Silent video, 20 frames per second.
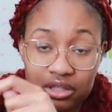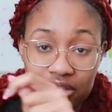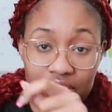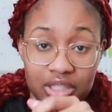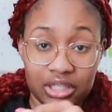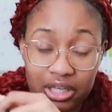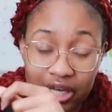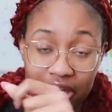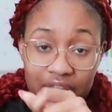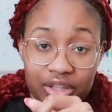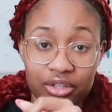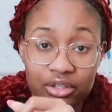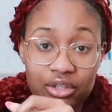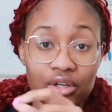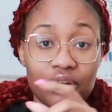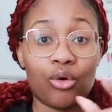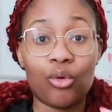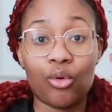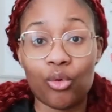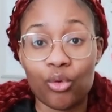
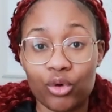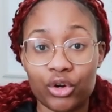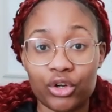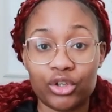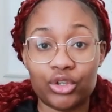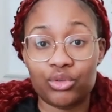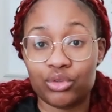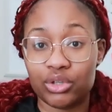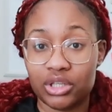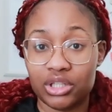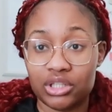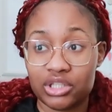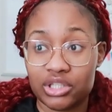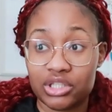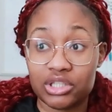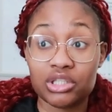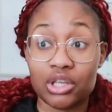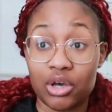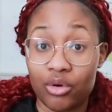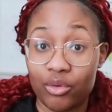together or you can
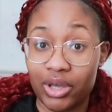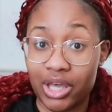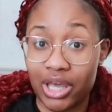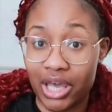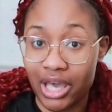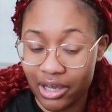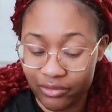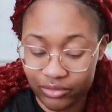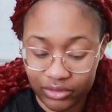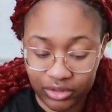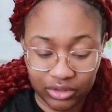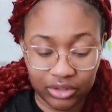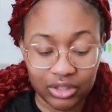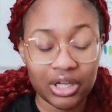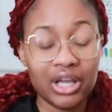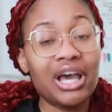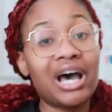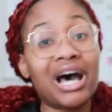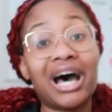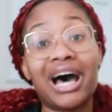sew it after.
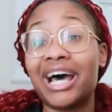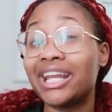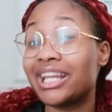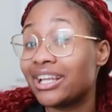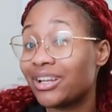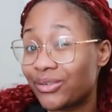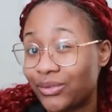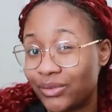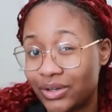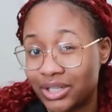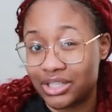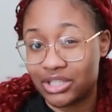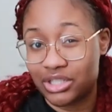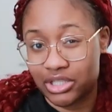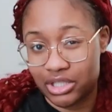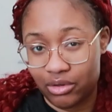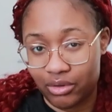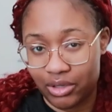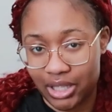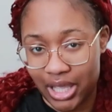I didn't want to
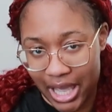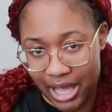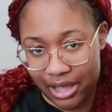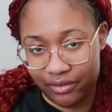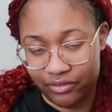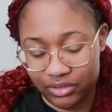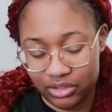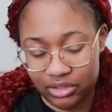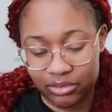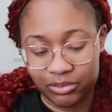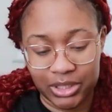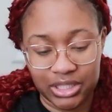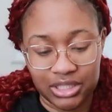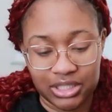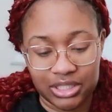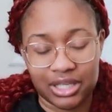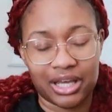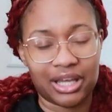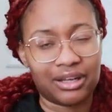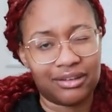sew it after
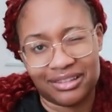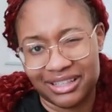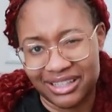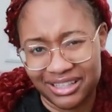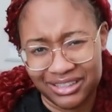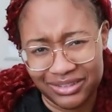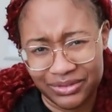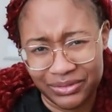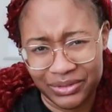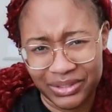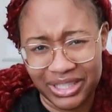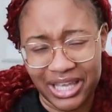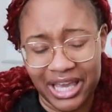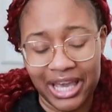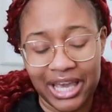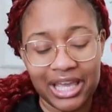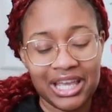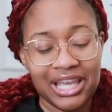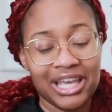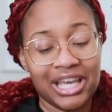because I don't like doing
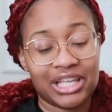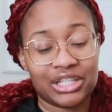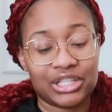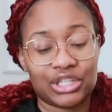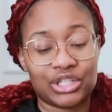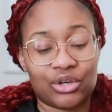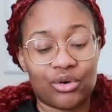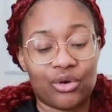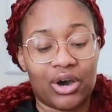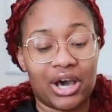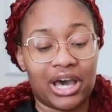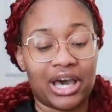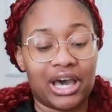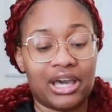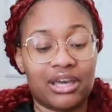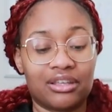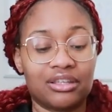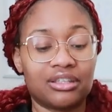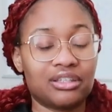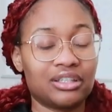that. And so
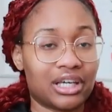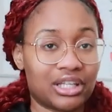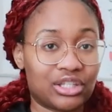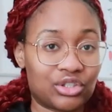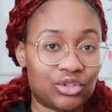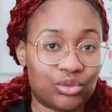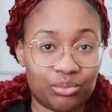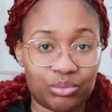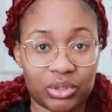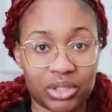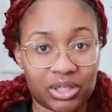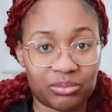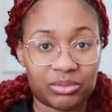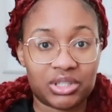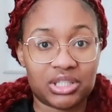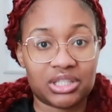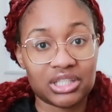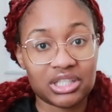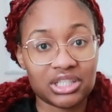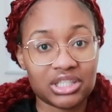I had to pick up
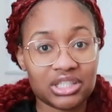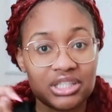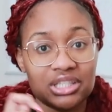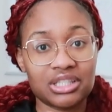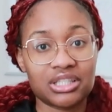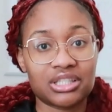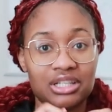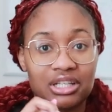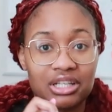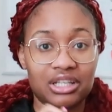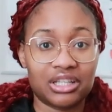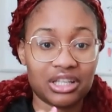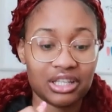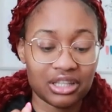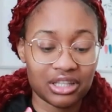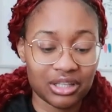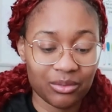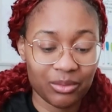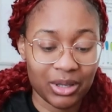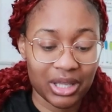the stitches and then
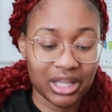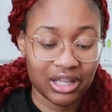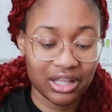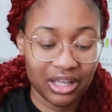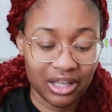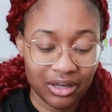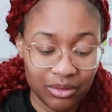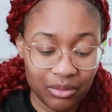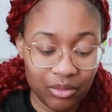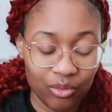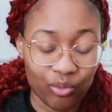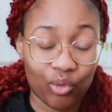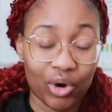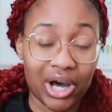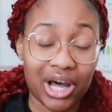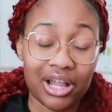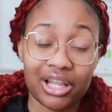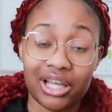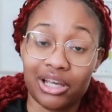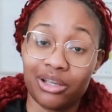knit them. And then
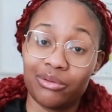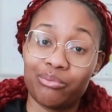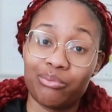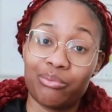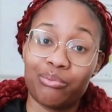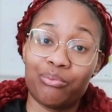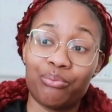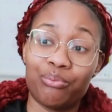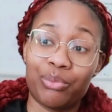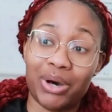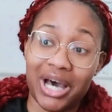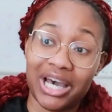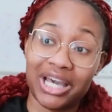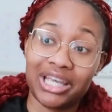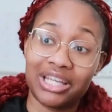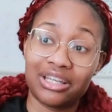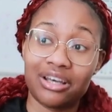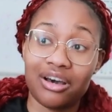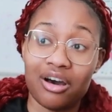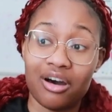while I
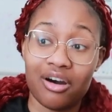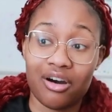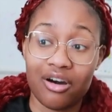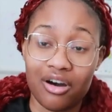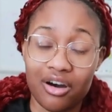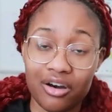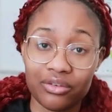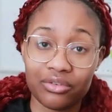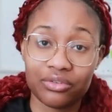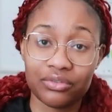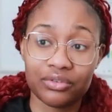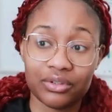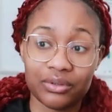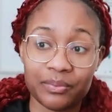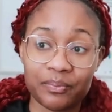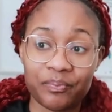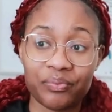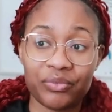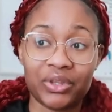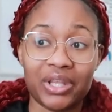bind off,
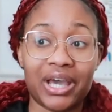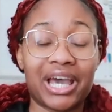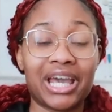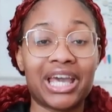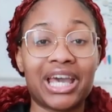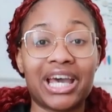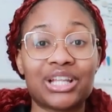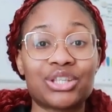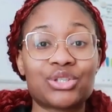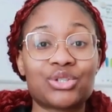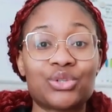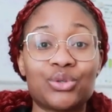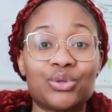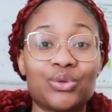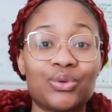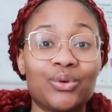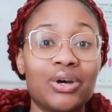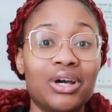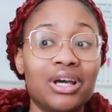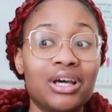I had
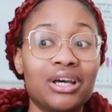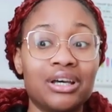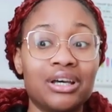to